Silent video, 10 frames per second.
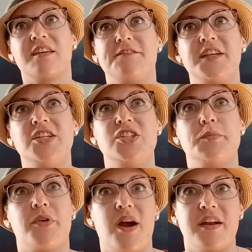
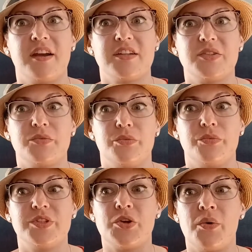finished product
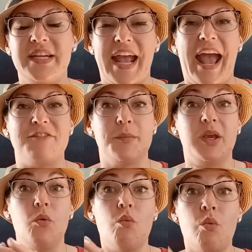was going to have to
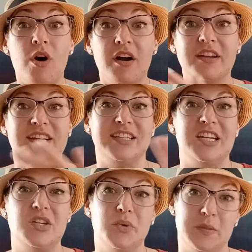be one
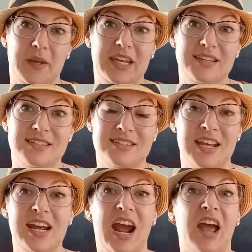continuous piece,
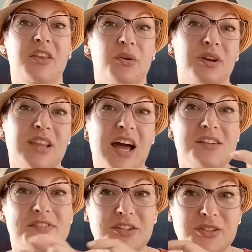and there were a lot
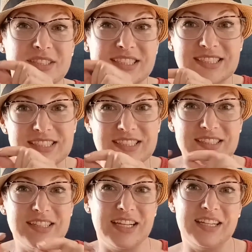of little
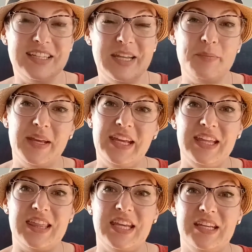like
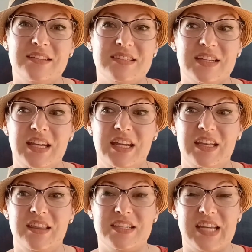nitpicky things
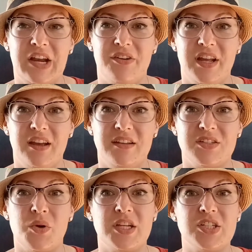in this area,
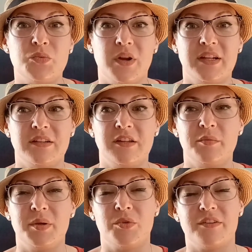so I just wanted a little
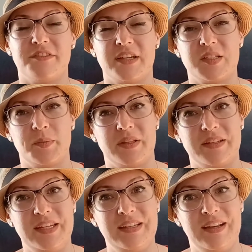bit more
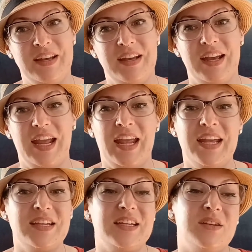flexibility,
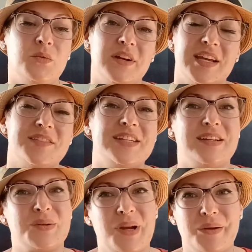and I didn't want to have to
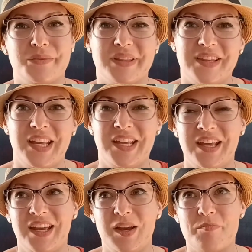dick around with like
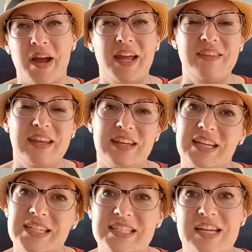buying the
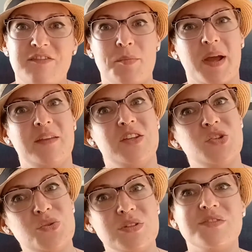adhesive and buying the
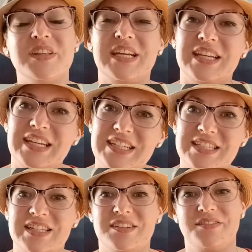tools for the
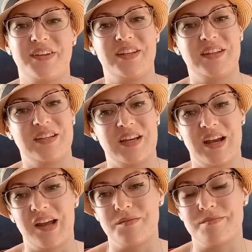adhesive, and
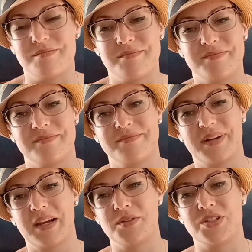I
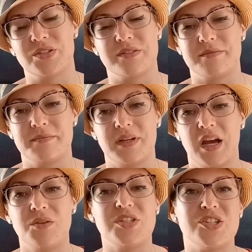was
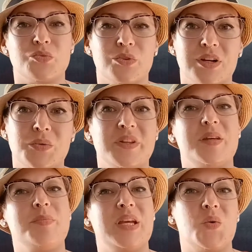just worried with
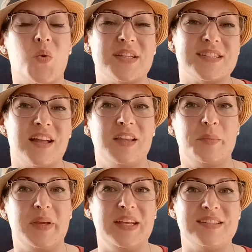it being one
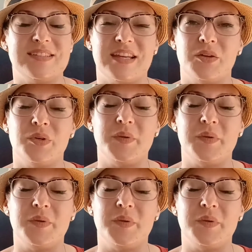solid piece that it would